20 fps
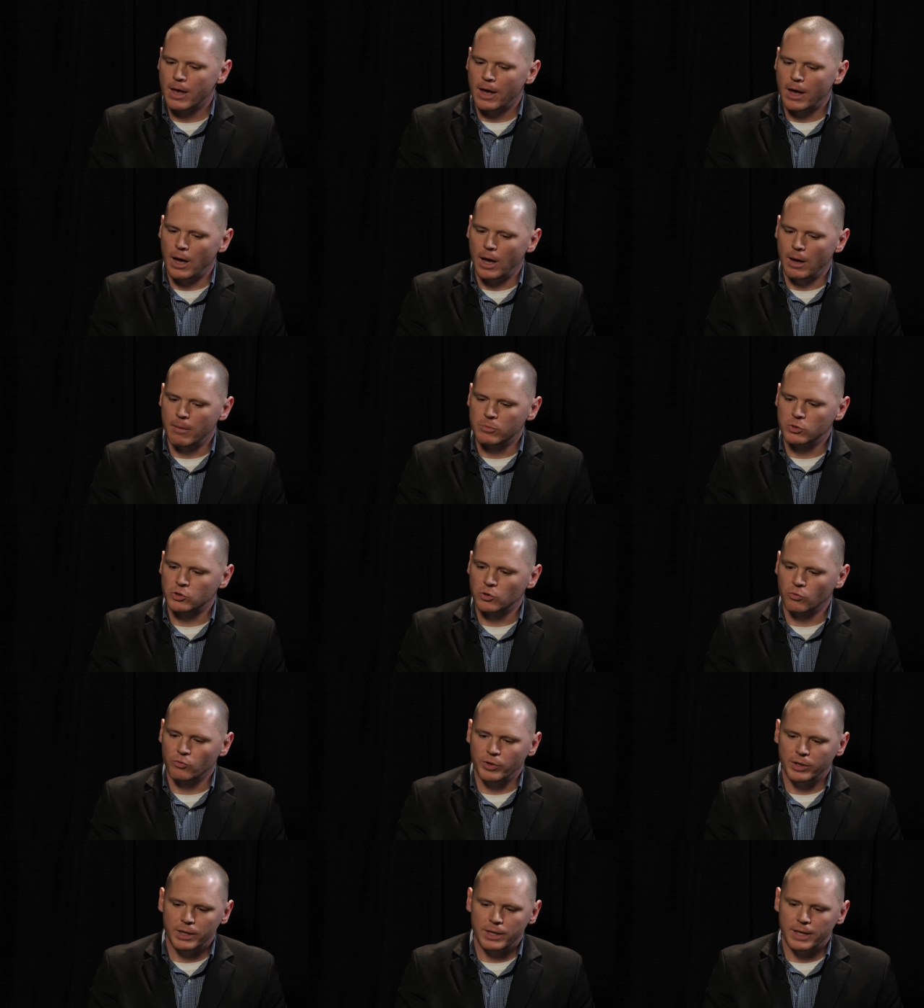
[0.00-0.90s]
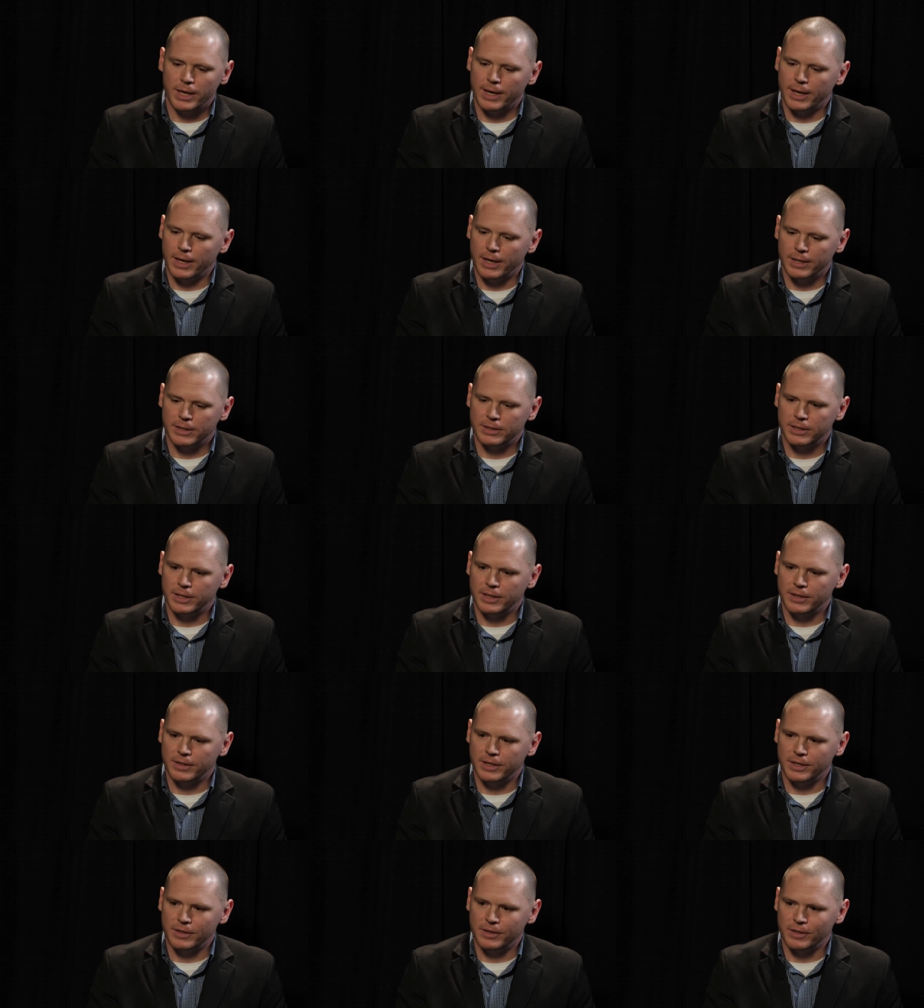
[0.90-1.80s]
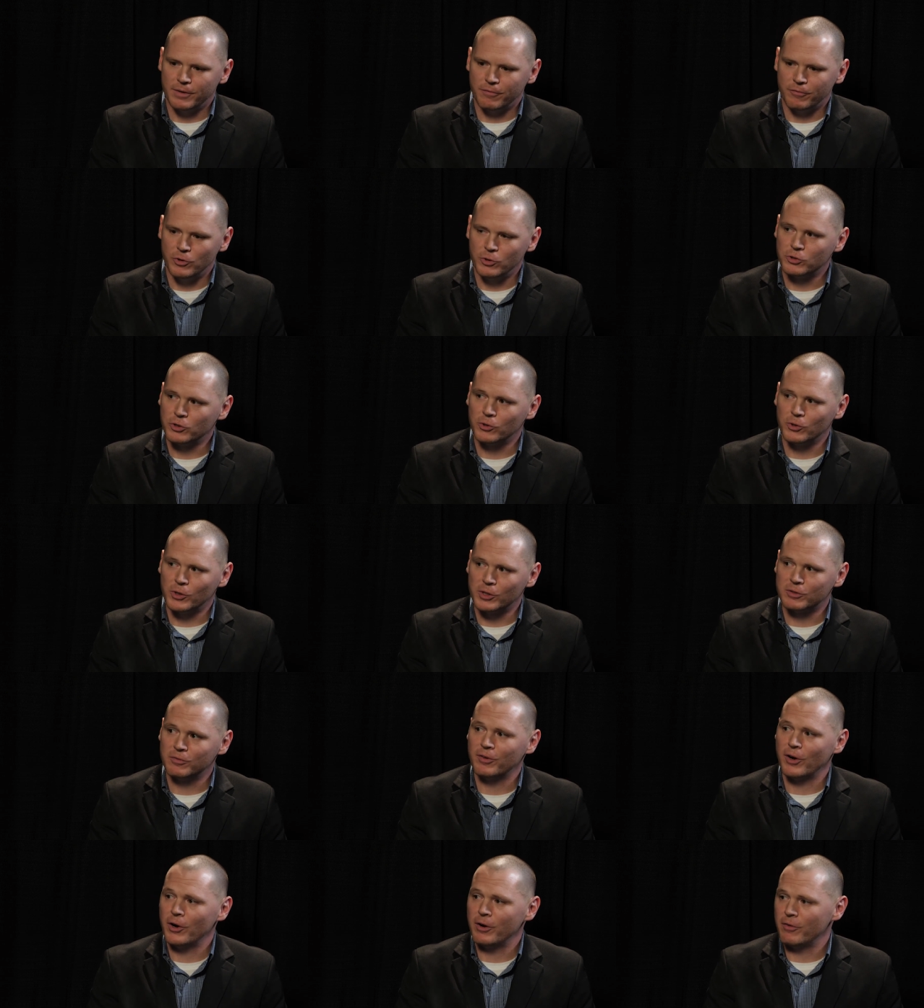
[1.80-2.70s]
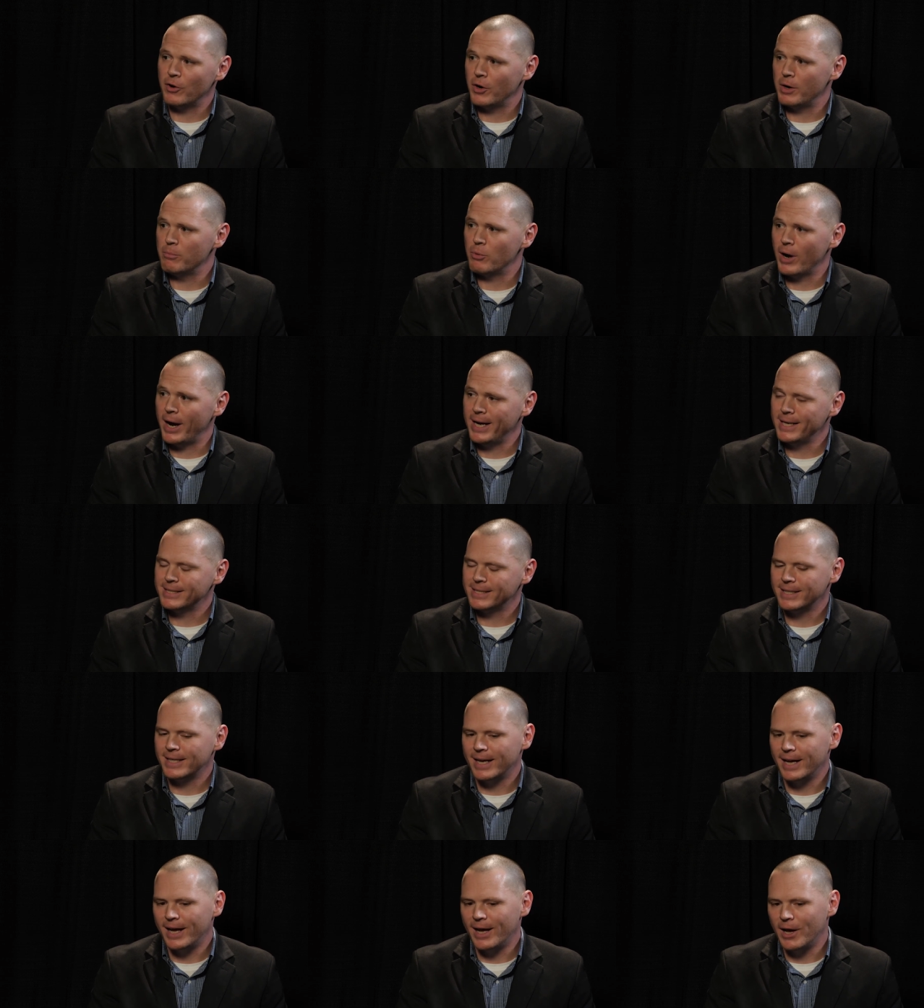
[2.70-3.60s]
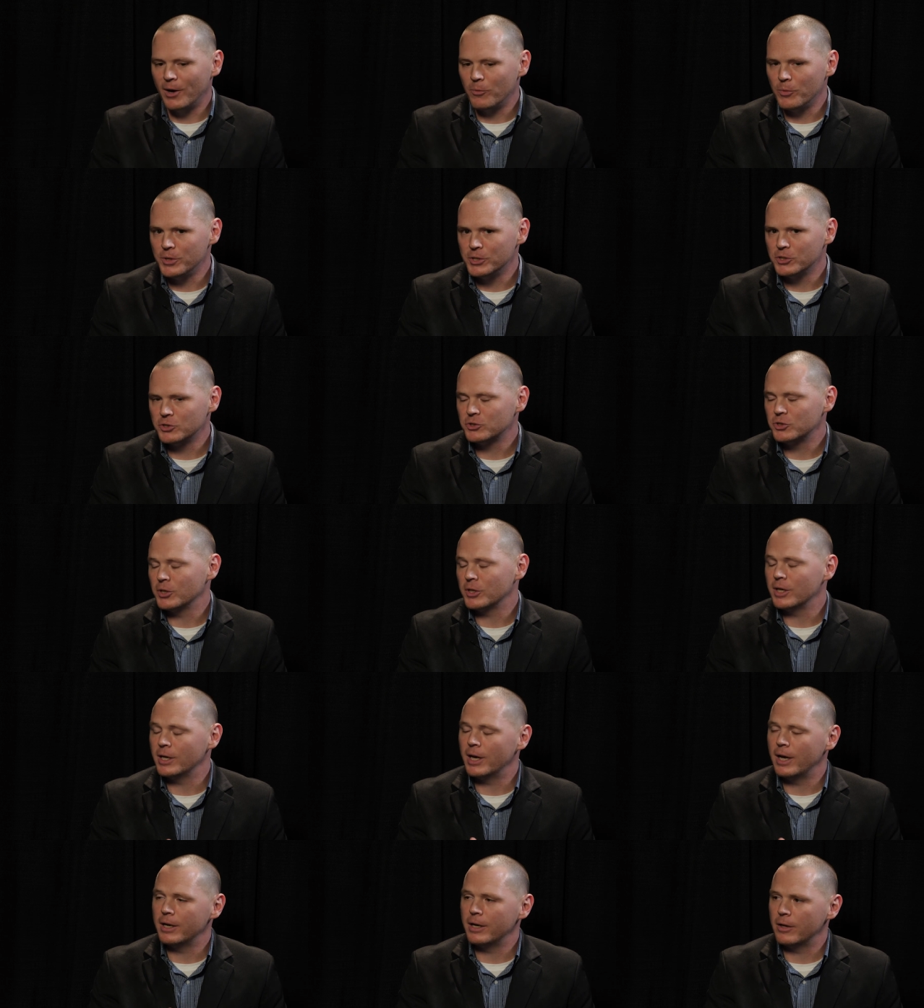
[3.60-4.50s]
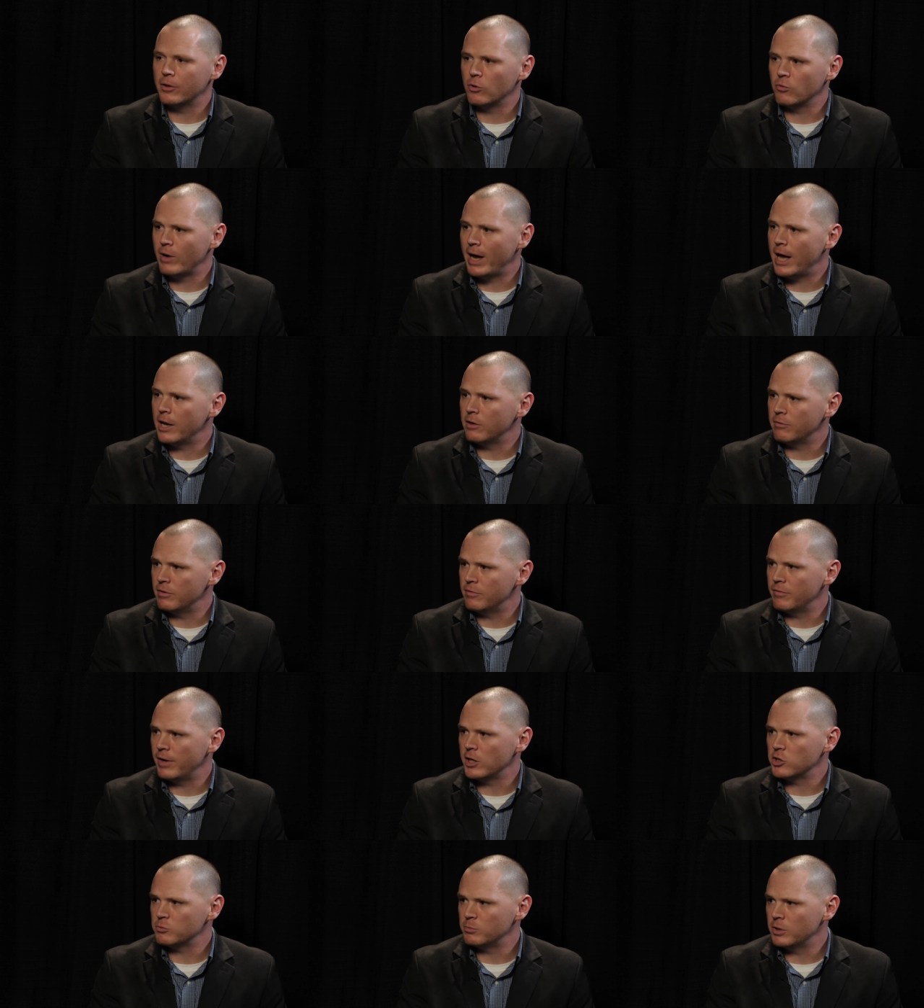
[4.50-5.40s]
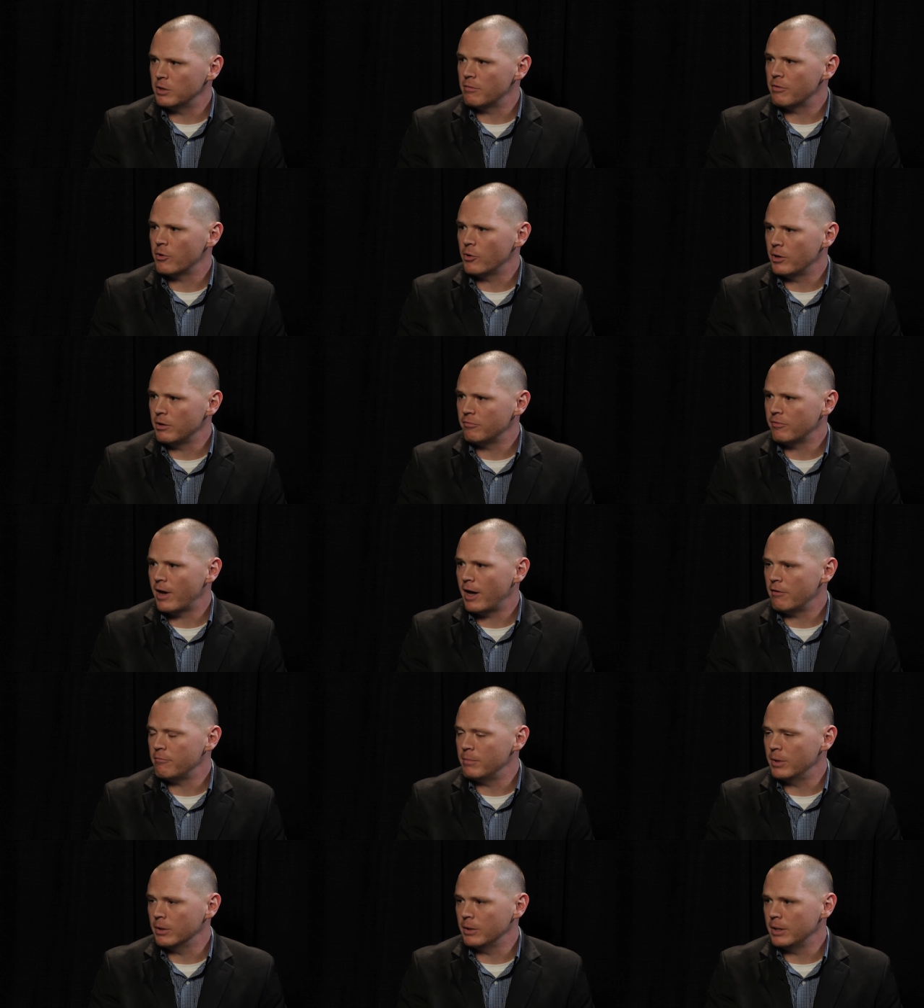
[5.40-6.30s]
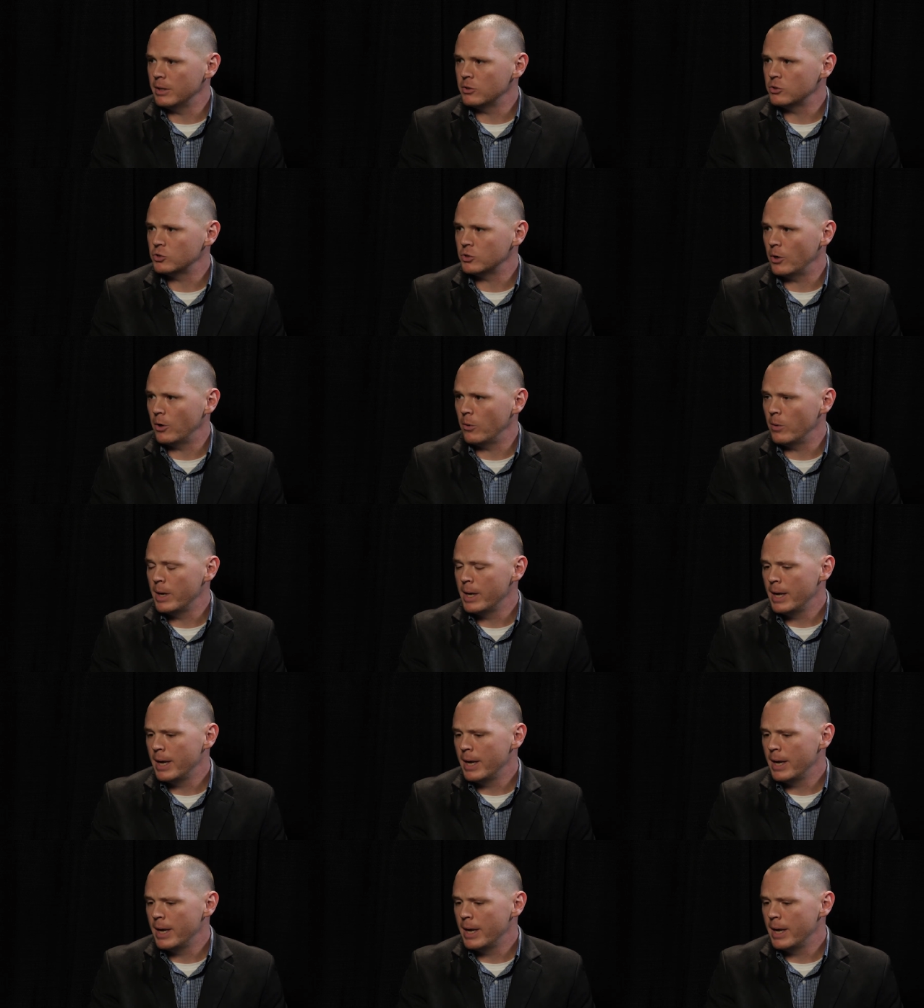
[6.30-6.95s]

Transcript: Um, so really, uh, it, the, the, the, future looks very, very bright. Uh, we just took a, another round of investment of 35 million. So